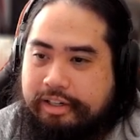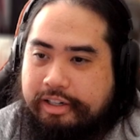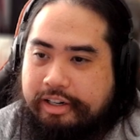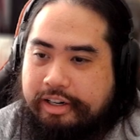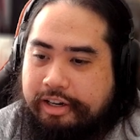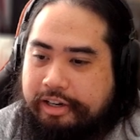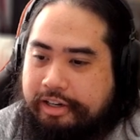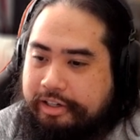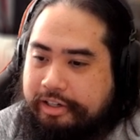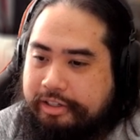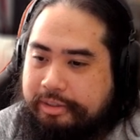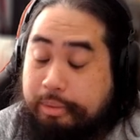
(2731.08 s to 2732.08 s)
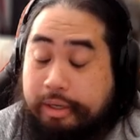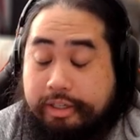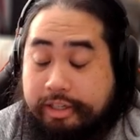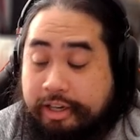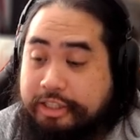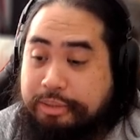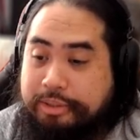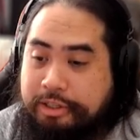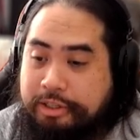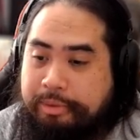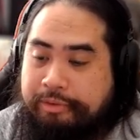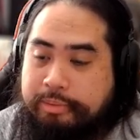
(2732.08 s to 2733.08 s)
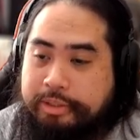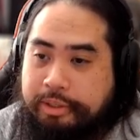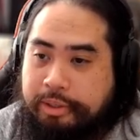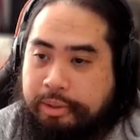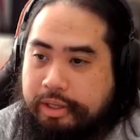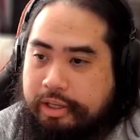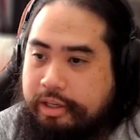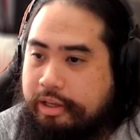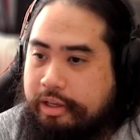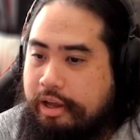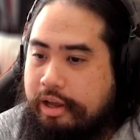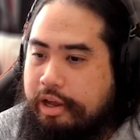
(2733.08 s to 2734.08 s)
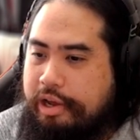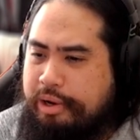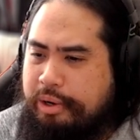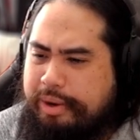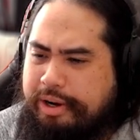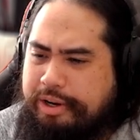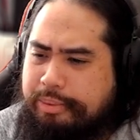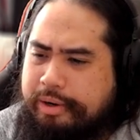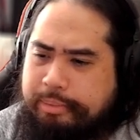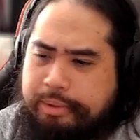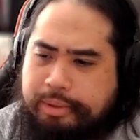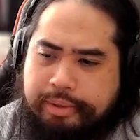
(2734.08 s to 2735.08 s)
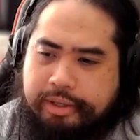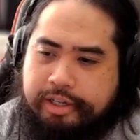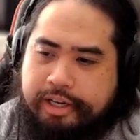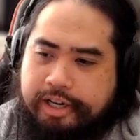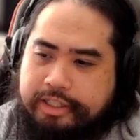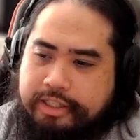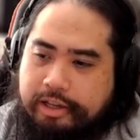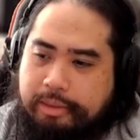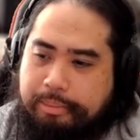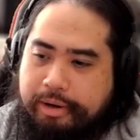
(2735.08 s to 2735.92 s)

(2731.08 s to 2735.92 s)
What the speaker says: But the next one's gonna be from Tanoki. No idea what I'm doing. Getting slightly better